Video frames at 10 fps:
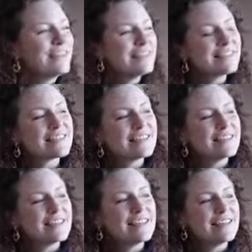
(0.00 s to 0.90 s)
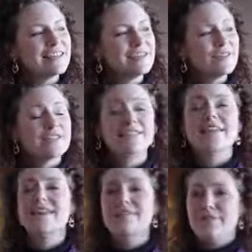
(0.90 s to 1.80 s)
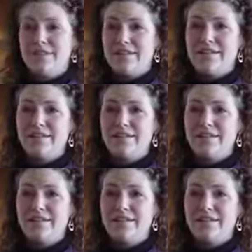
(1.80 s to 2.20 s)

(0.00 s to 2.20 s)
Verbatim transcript: think it's, it's very satisfying,